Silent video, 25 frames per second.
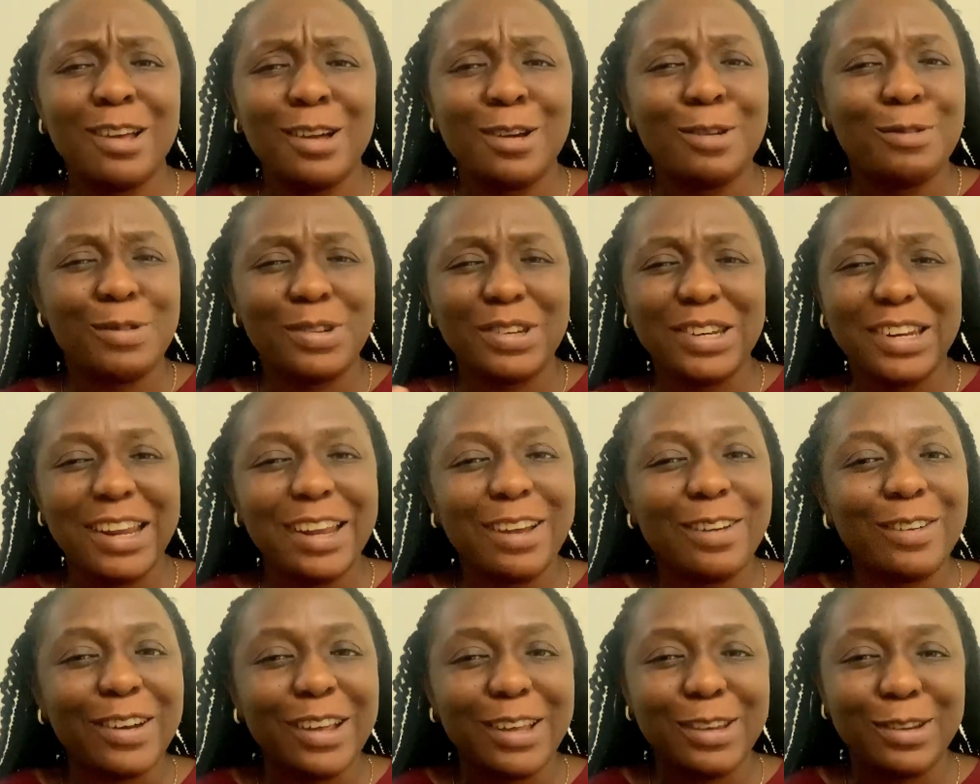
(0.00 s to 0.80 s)
what the
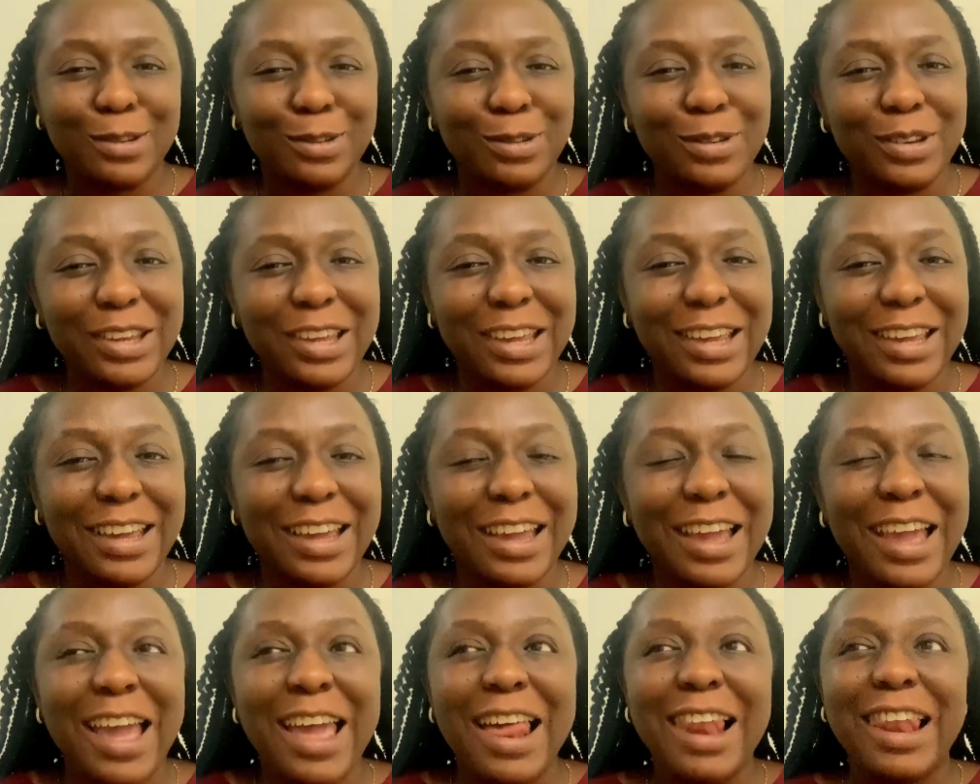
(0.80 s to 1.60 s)
hell are you doing here?
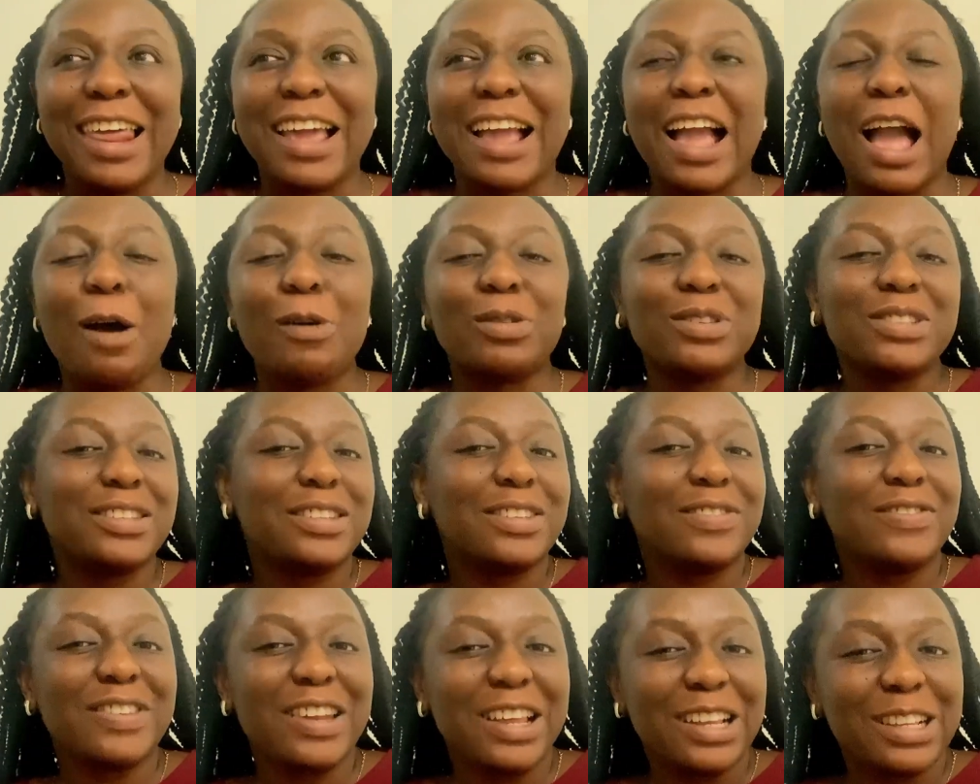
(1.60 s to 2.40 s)
Like, I
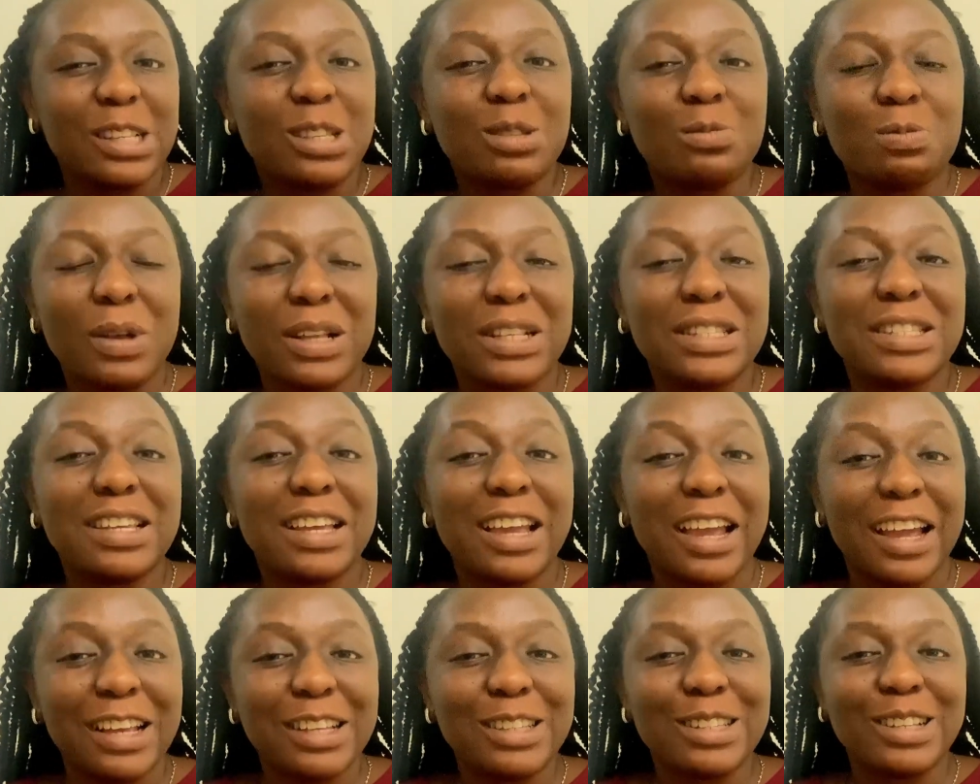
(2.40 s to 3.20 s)
wasn't even expecting
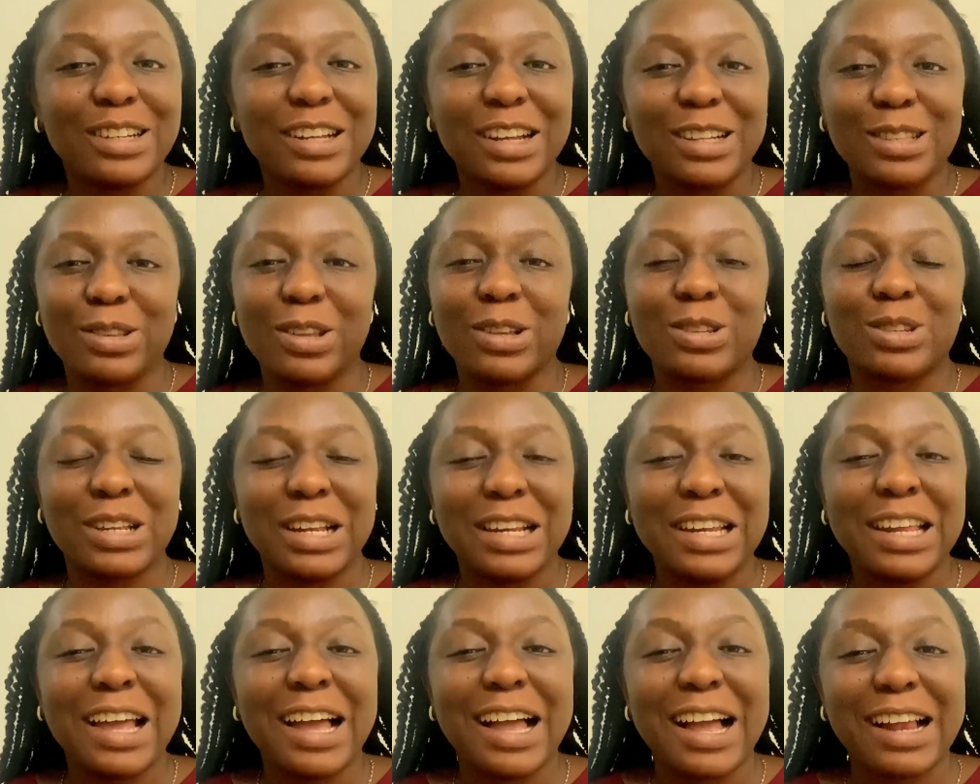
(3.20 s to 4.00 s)
Kayinsola to
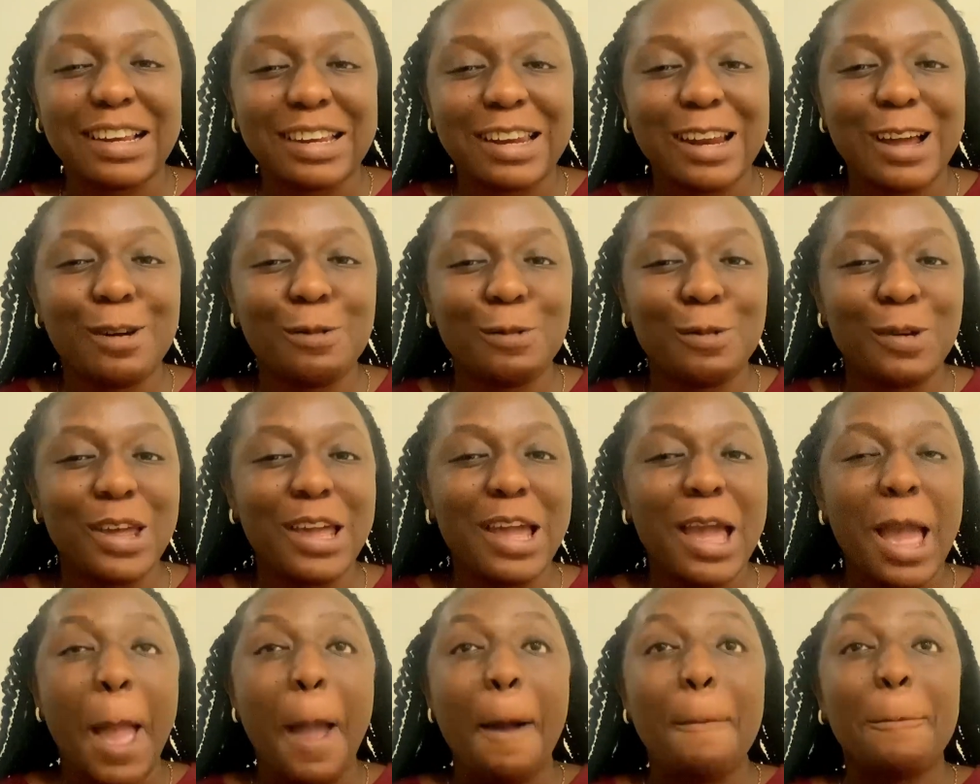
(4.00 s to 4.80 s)
actually act that way,
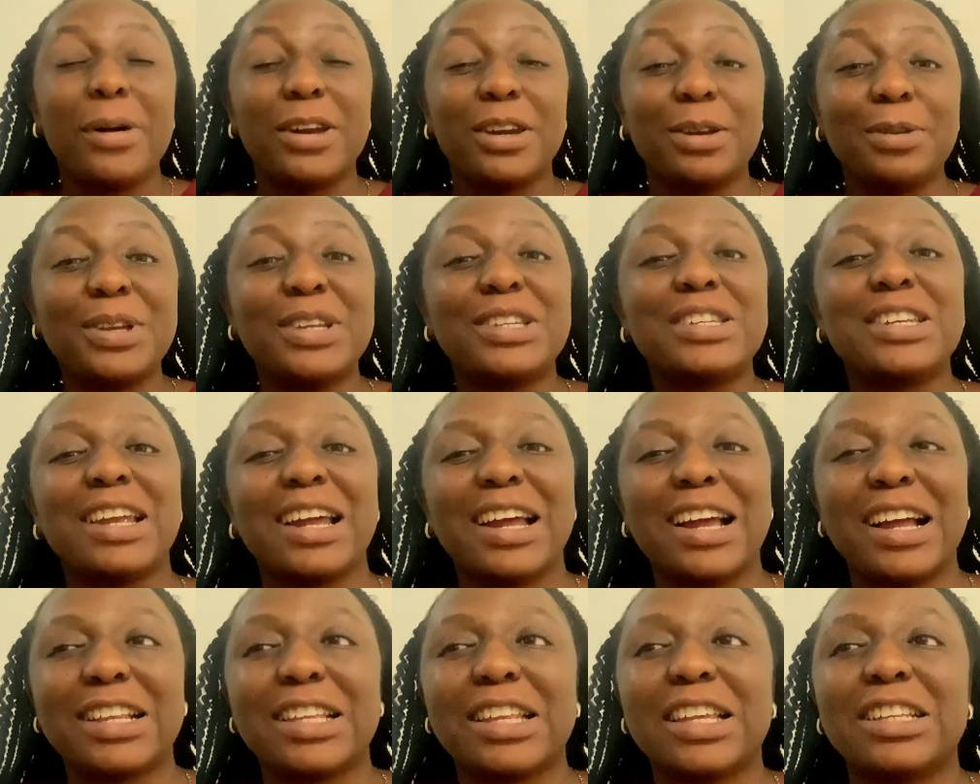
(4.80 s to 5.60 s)
but the way she
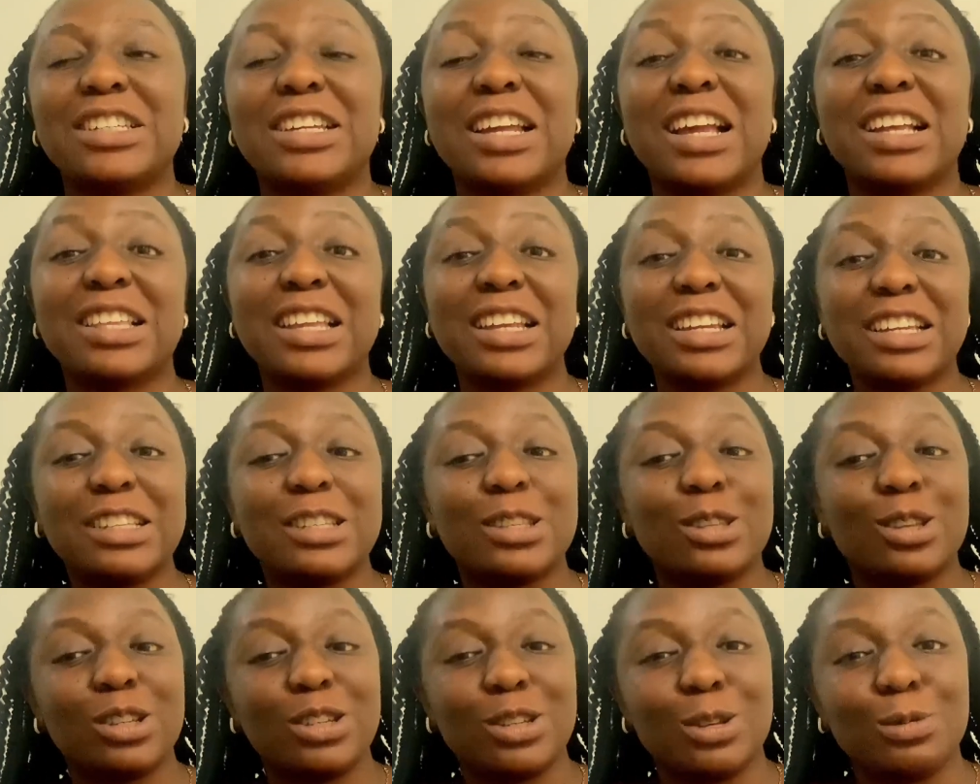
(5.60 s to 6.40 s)
acted in
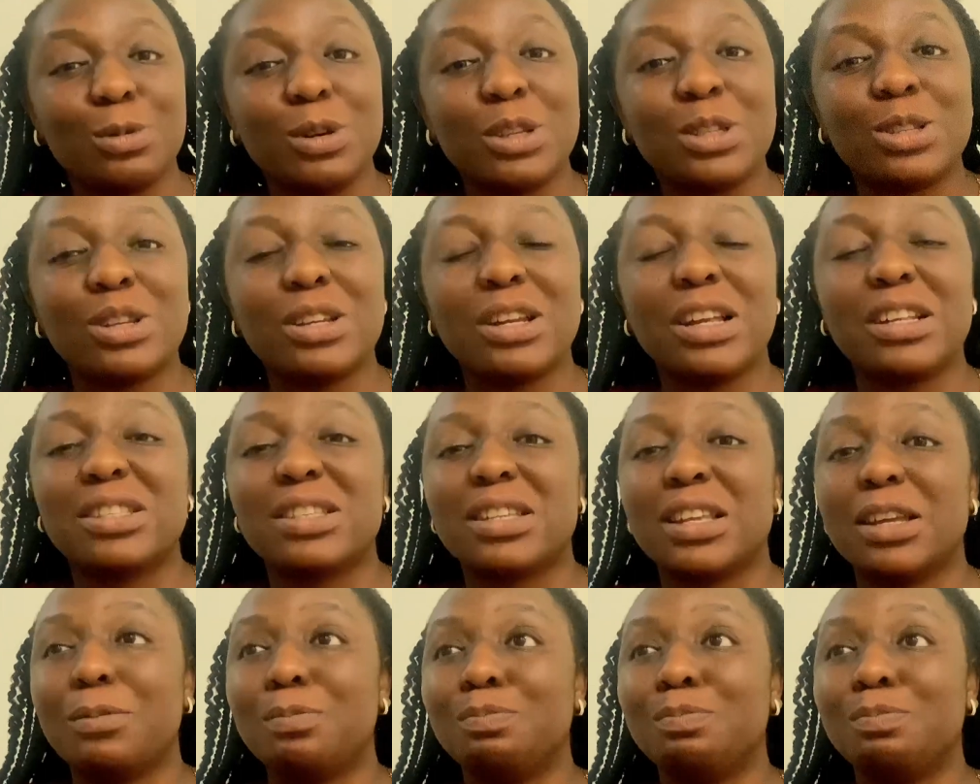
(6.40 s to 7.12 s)
such a way so that